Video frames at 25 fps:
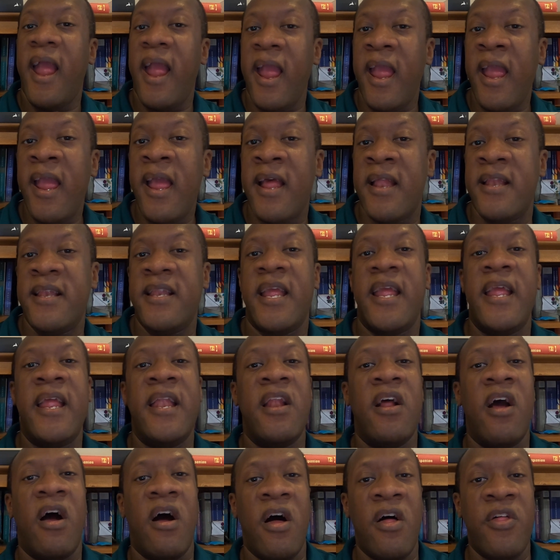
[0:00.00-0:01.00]
and
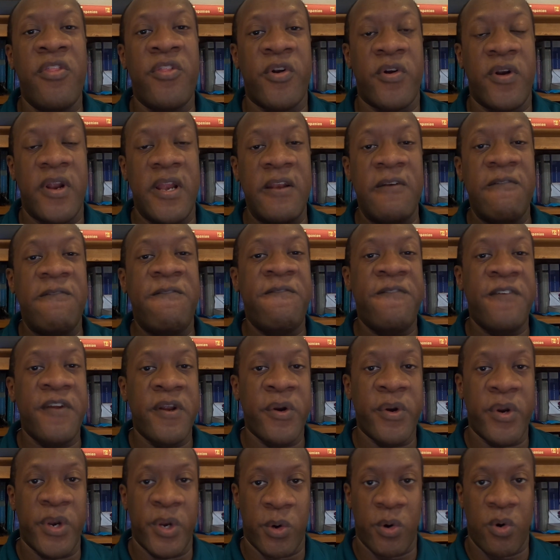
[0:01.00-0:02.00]
in other
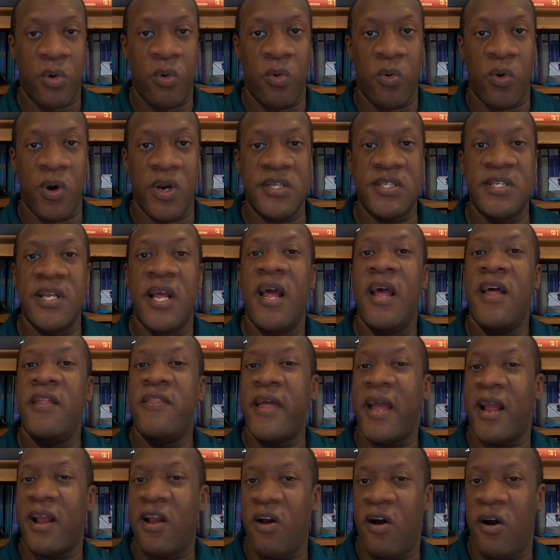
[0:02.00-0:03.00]
inferior courts
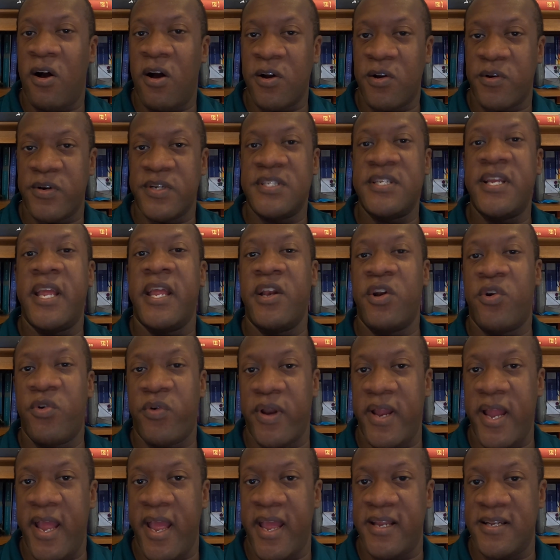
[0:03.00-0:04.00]
that Congress can
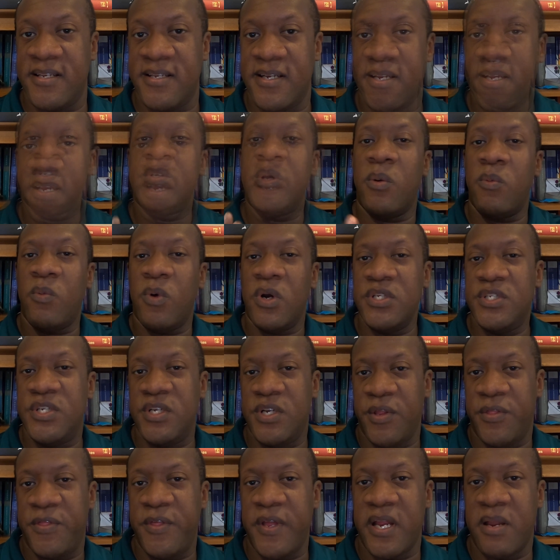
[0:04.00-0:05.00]
create. So I want
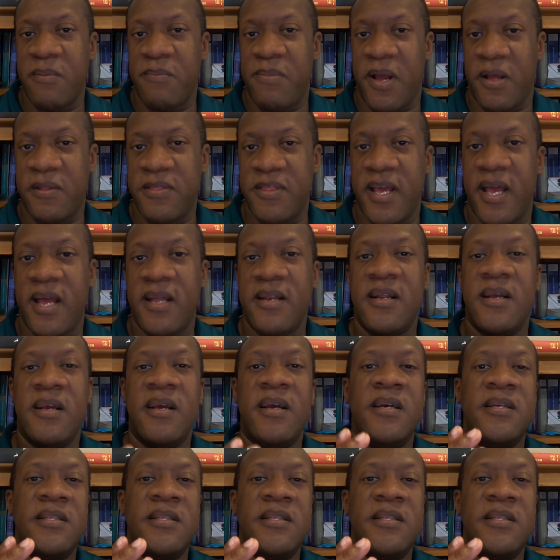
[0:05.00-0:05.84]
you to think about that.